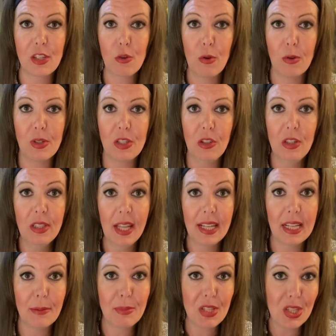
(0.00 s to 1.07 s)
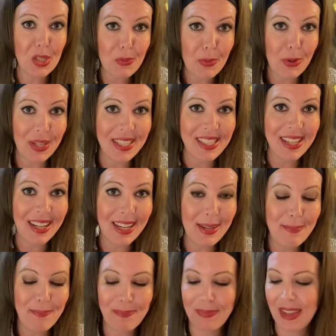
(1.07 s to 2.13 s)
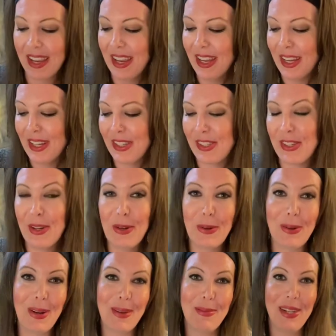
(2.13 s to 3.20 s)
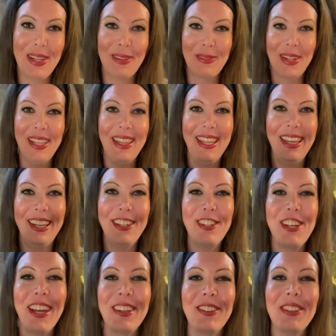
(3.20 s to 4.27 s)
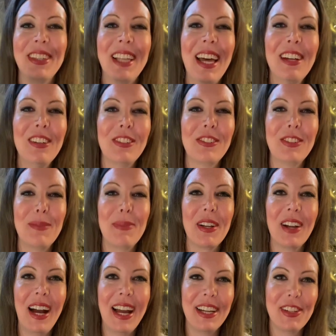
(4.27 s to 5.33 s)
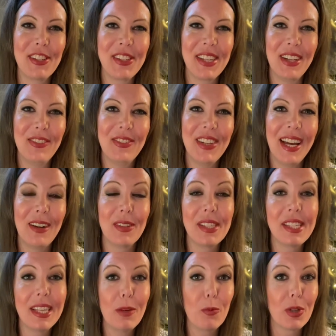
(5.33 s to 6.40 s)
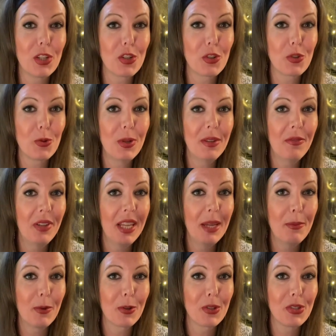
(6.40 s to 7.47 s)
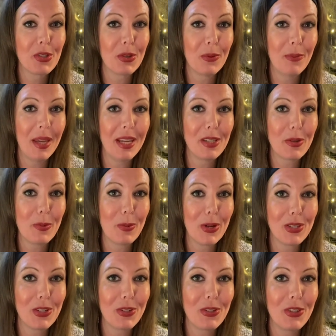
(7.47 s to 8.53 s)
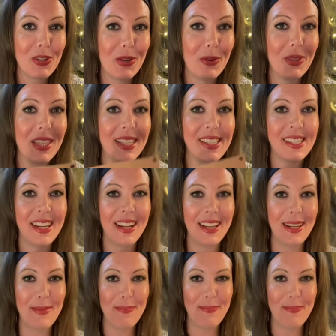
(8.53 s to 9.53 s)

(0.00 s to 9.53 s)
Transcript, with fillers: quo has looked like up to this point in time. So I'm going to read the channeled letter from their higher self now and see what is your twin flame or soulmate want you to know at this time.